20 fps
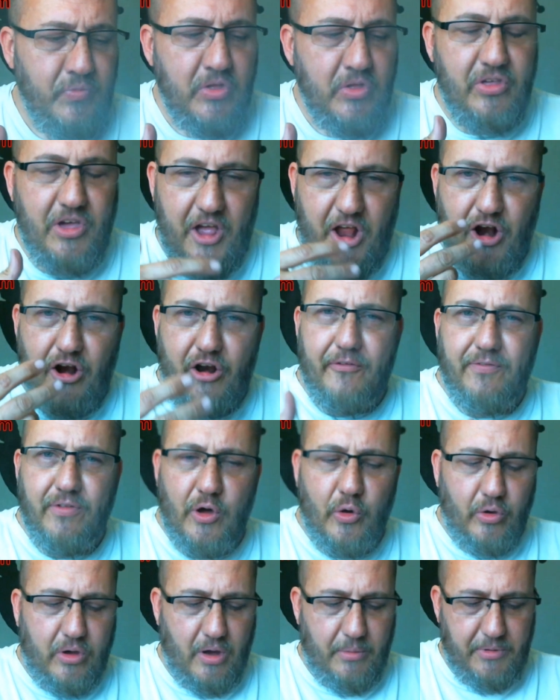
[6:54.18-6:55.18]
the
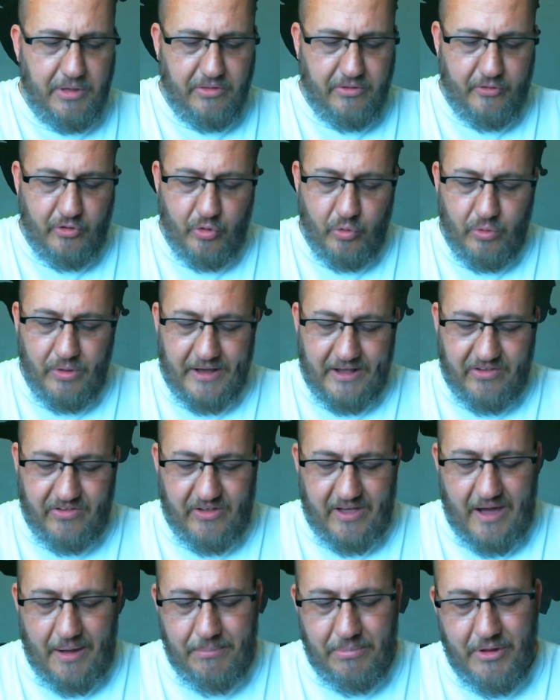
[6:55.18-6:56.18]
airflow coming through. Like I
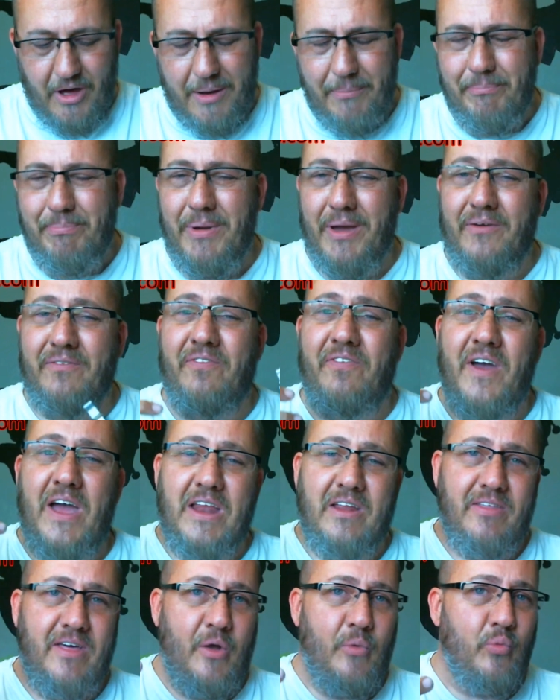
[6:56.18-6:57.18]
say, I'm not a big fan
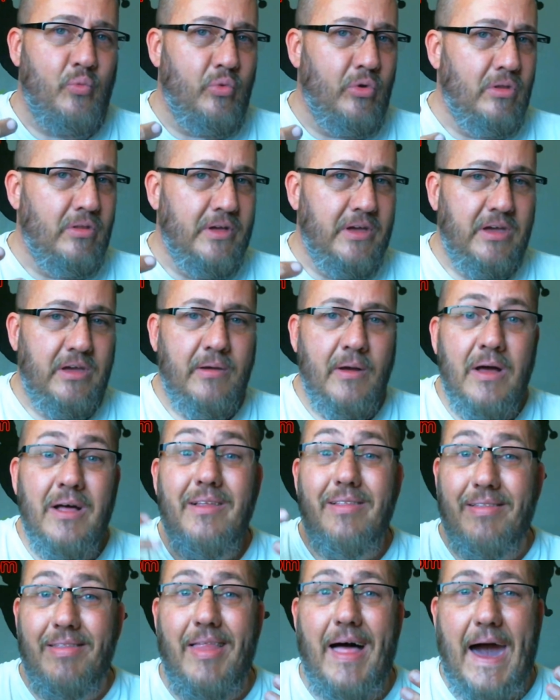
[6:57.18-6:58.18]
of that really
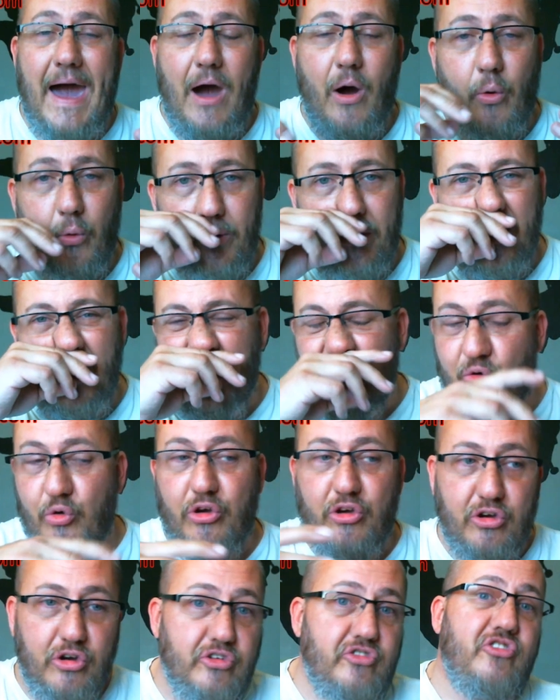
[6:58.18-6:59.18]
loud,
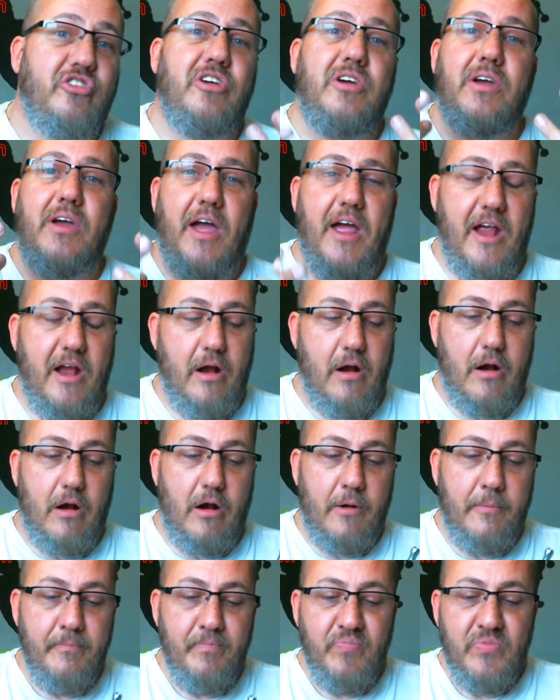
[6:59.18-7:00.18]
gushing
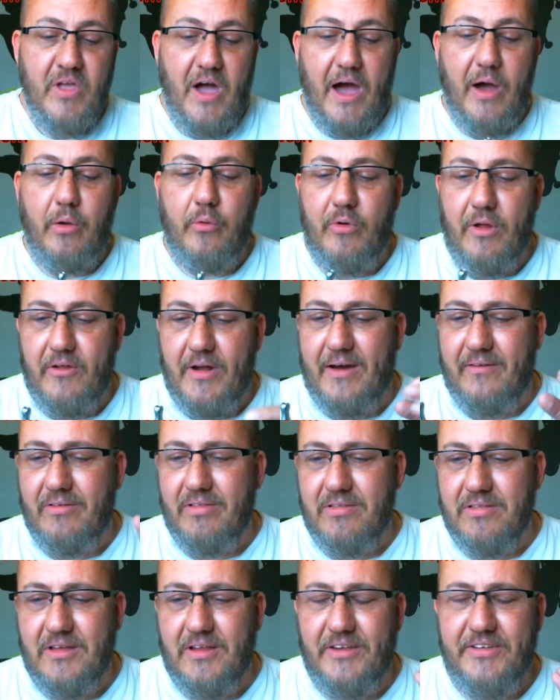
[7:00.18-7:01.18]
air. I would rather have a
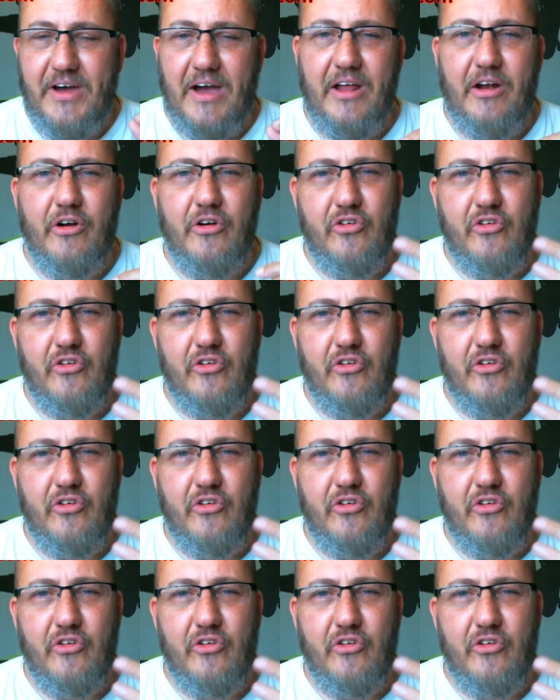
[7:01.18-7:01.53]
little tighter